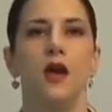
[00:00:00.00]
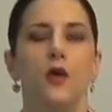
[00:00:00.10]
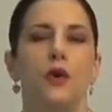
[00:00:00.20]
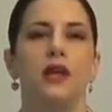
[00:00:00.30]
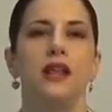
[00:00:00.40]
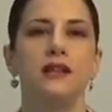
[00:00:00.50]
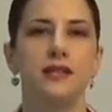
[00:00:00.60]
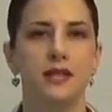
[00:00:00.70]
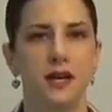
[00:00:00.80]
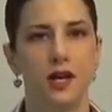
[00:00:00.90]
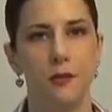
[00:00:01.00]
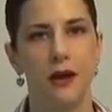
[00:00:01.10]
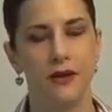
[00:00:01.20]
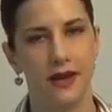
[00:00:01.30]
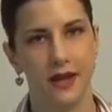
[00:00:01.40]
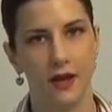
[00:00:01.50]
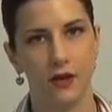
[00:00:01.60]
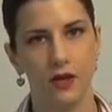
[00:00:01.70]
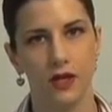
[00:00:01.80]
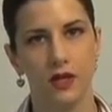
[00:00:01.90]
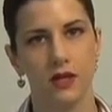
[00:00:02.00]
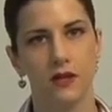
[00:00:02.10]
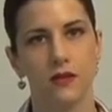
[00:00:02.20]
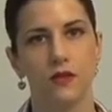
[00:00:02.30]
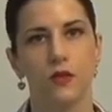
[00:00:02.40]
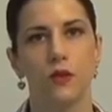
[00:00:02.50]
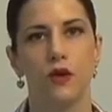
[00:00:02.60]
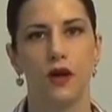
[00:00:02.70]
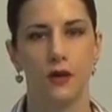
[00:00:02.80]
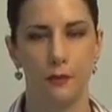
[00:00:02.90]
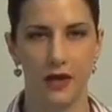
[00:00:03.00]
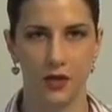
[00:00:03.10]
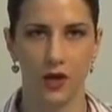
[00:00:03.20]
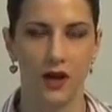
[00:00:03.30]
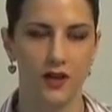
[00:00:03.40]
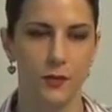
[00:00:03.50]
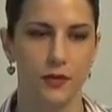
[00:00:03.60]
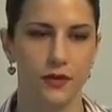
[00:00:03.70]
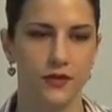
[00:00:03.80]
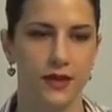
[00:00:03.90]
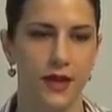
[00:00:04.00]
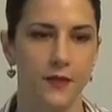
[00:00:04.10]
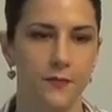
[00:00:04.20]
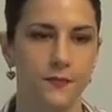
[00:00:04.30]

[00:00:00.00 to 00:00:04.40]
What I'd like to talk about now is about your hospital stay.